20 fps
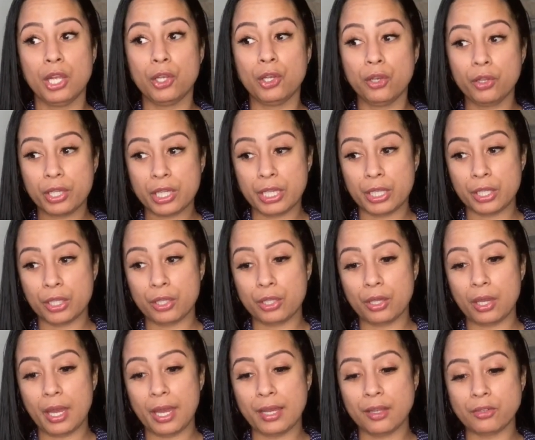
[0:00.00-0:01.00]
looking
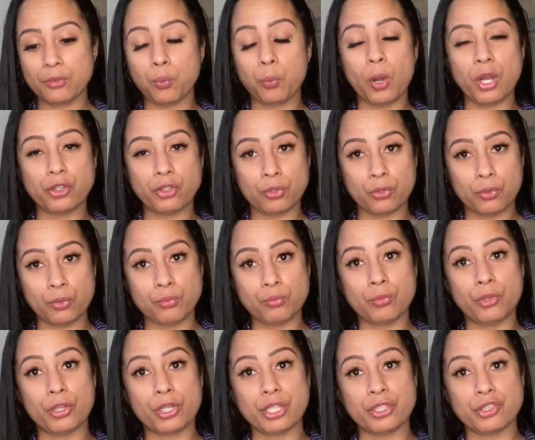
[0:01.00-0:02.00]
at what you're
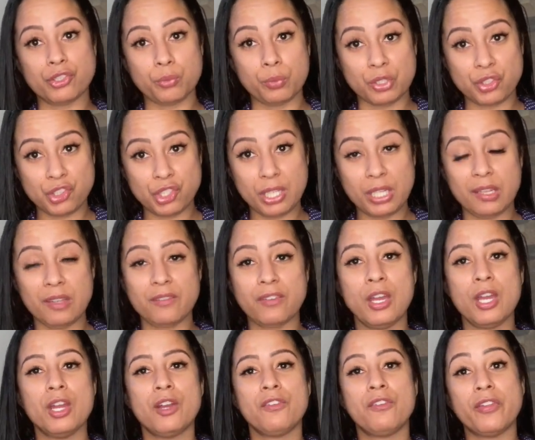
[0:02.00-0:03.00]
looking to achieve
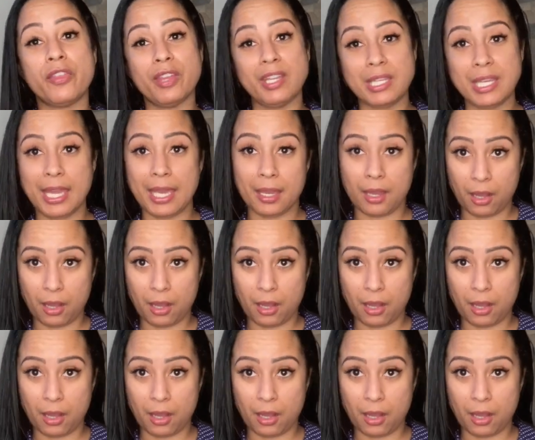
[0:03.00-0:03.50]
for the year